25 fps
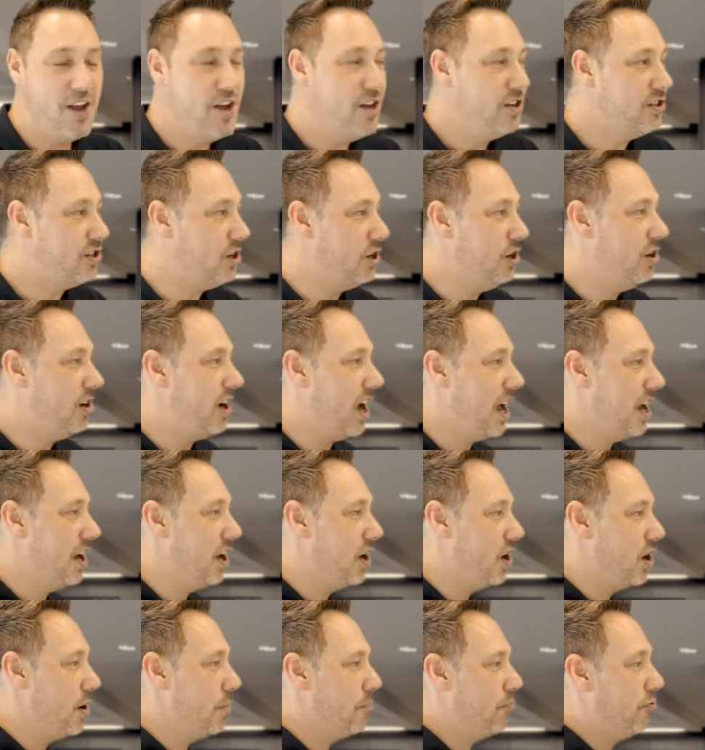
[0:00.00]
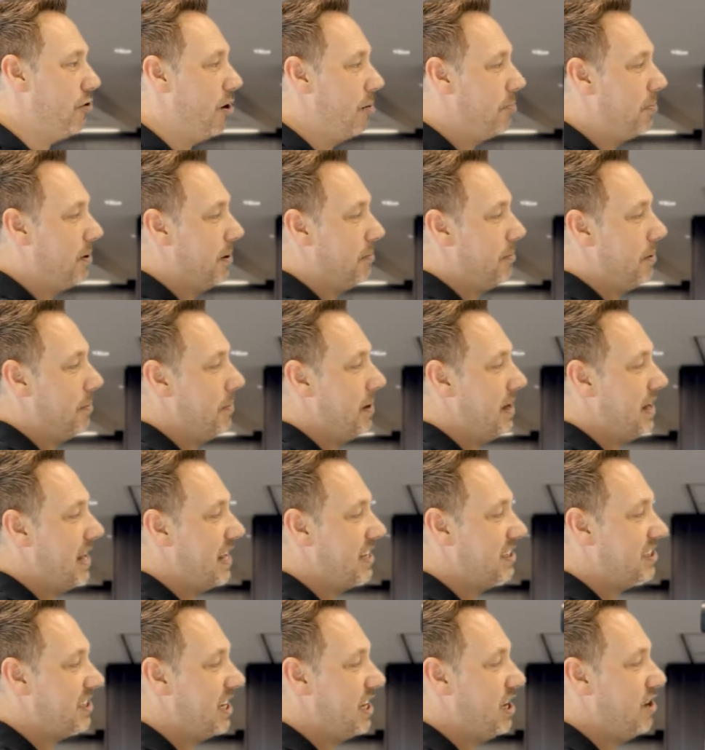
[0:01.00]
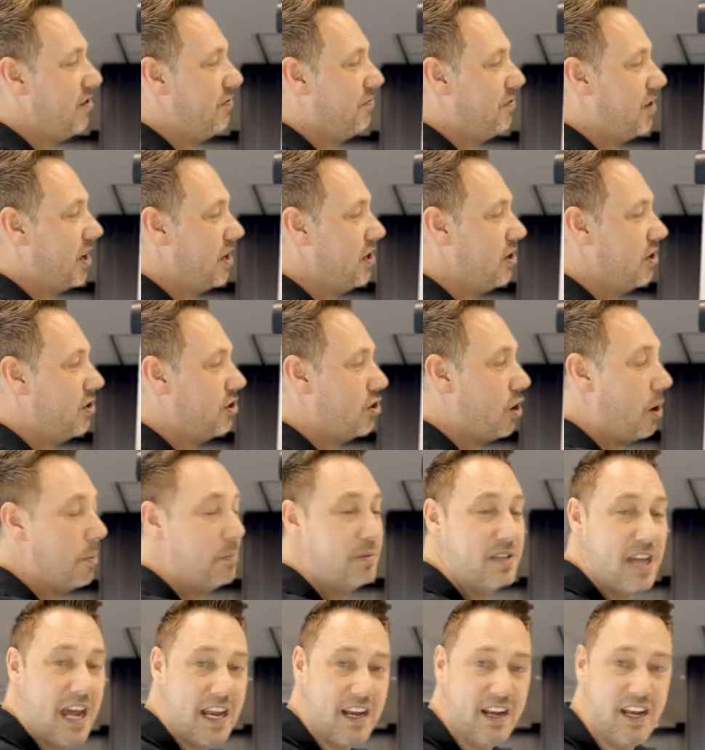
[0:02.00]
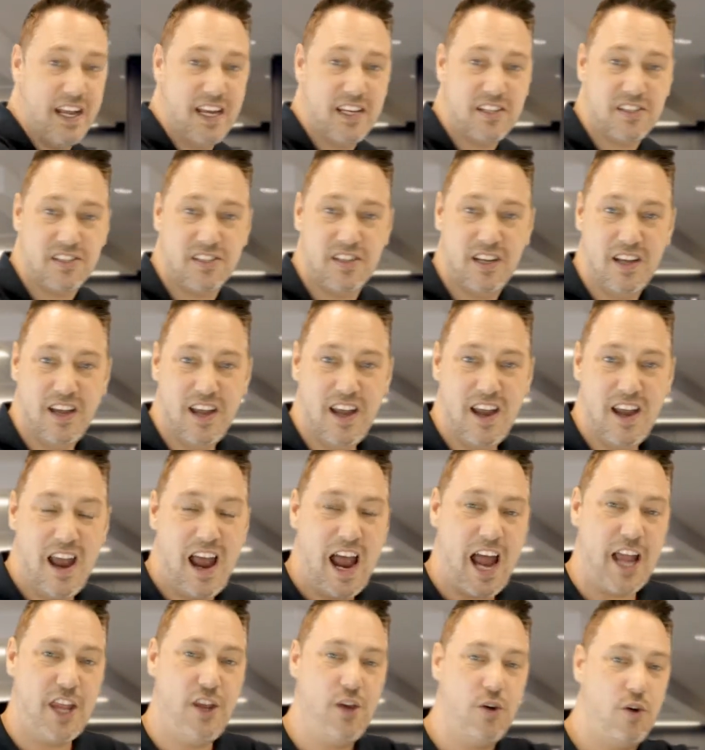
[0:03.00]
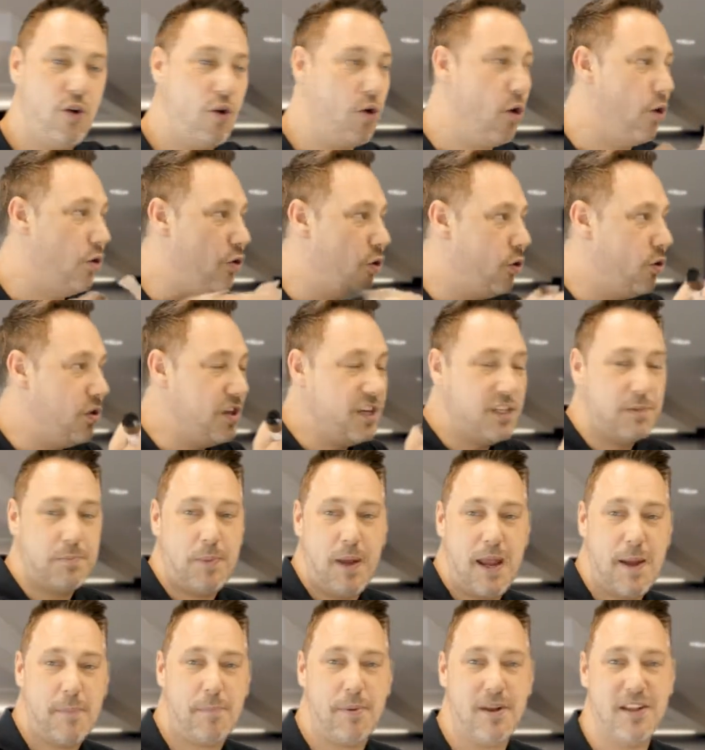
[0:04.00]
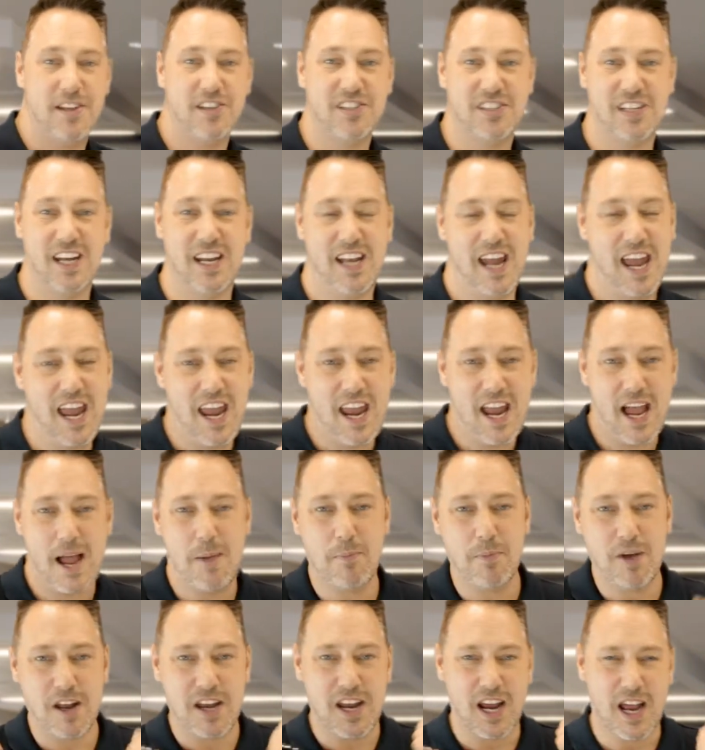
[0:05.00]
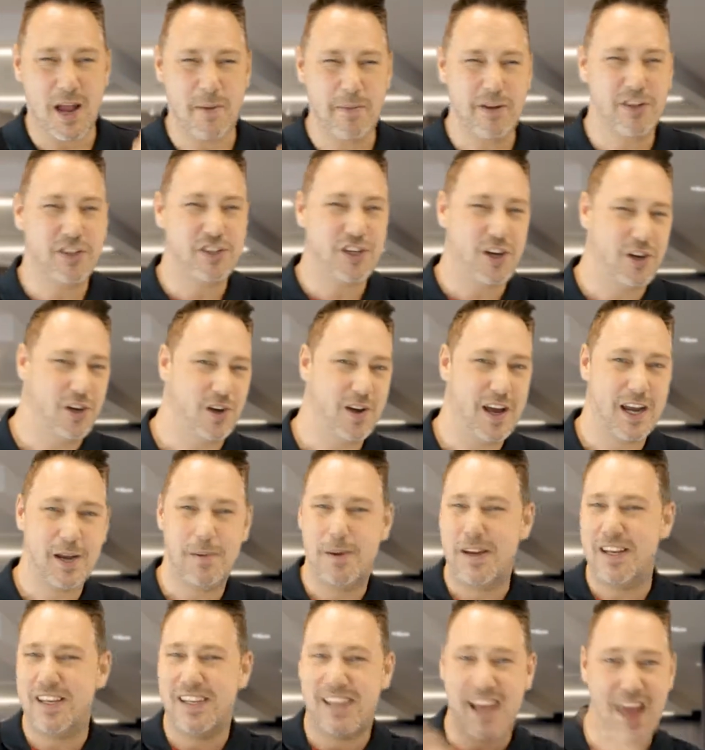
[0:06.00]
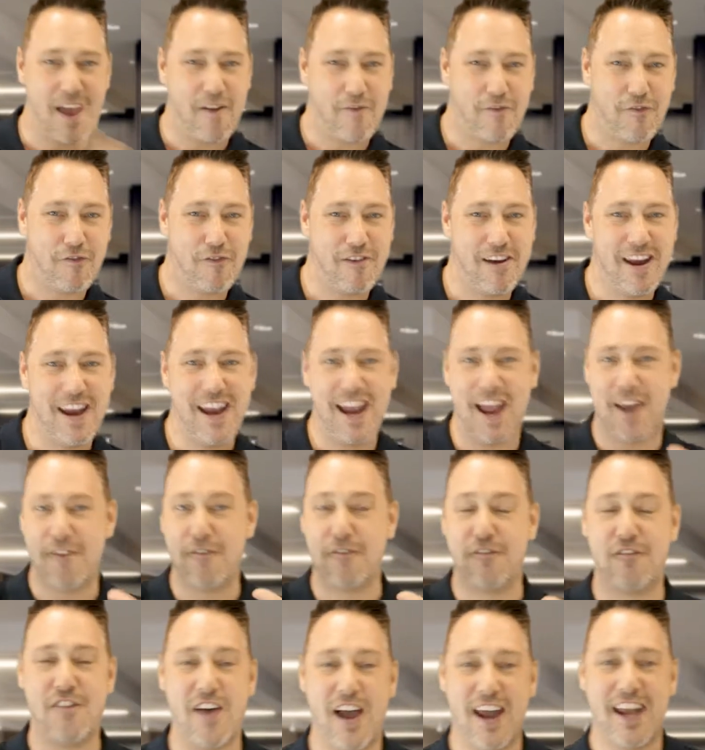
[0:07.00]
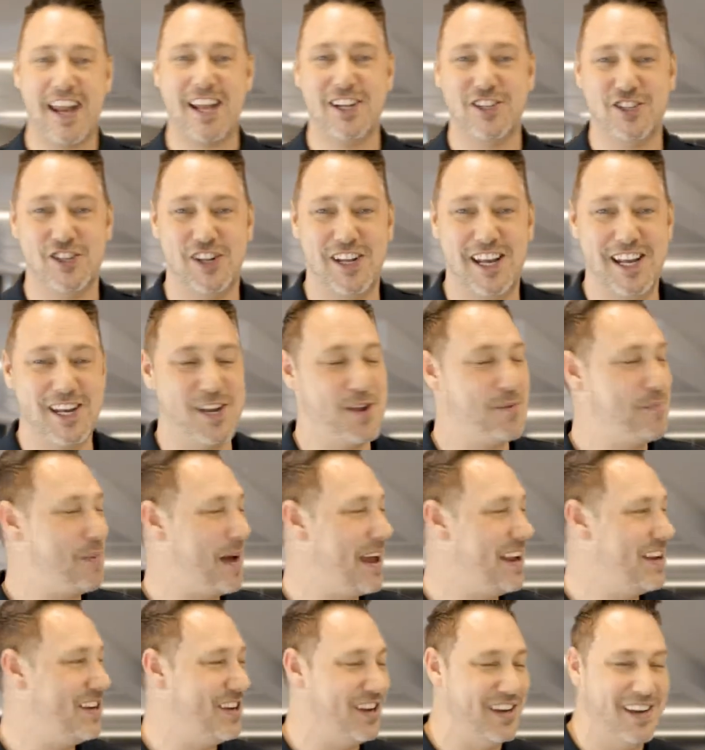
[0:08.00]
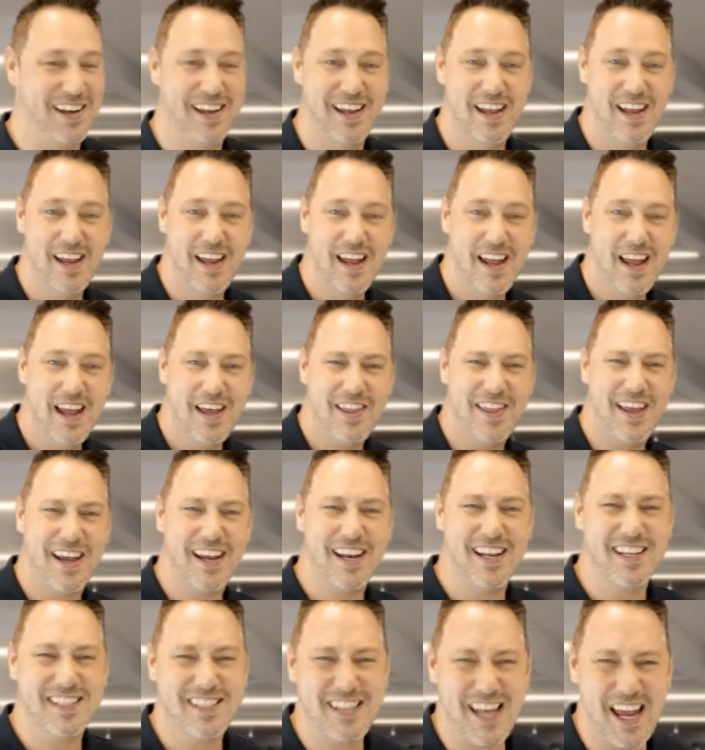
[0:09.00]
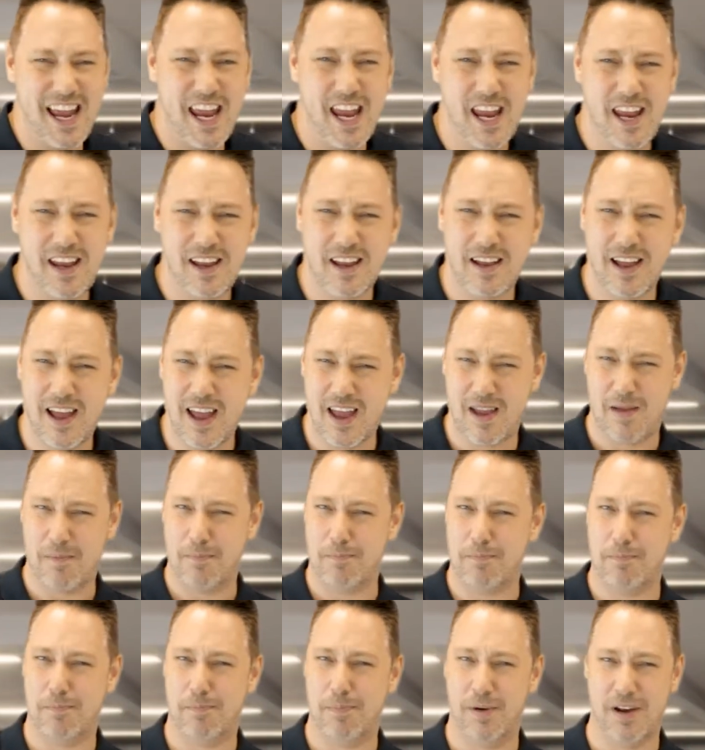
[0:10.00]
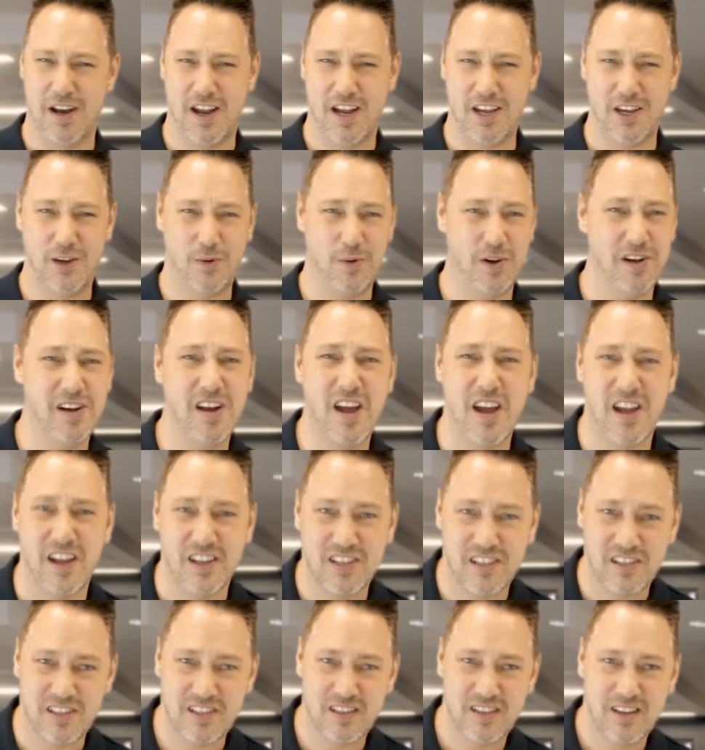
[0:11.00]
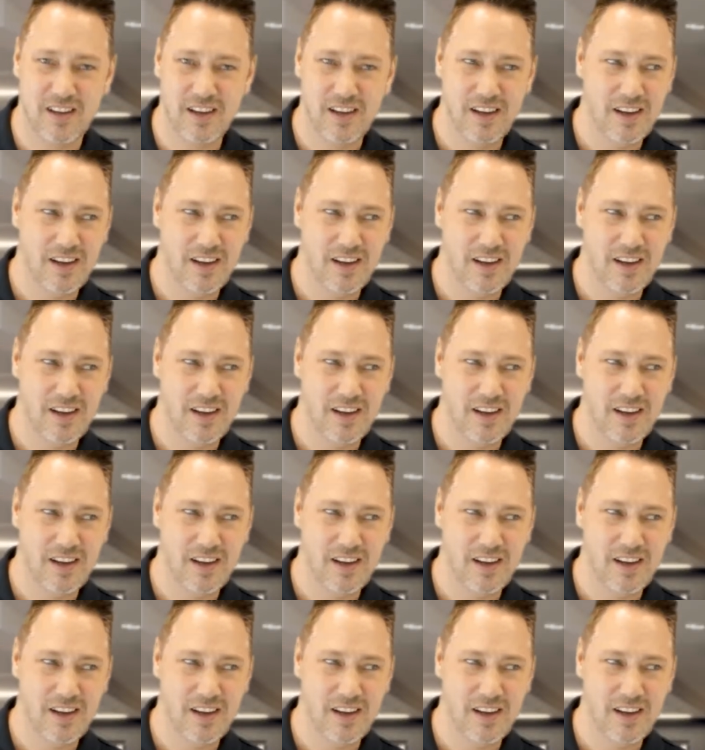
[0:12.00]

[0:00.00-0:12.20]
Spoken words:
So you kind of got a problem. I mean, let's say you've done your top 10 list and you called all these people and said, hey, I'm gonna come and show you how to be debt-free and financially independent. They're gonna say, but aren't you a nurse?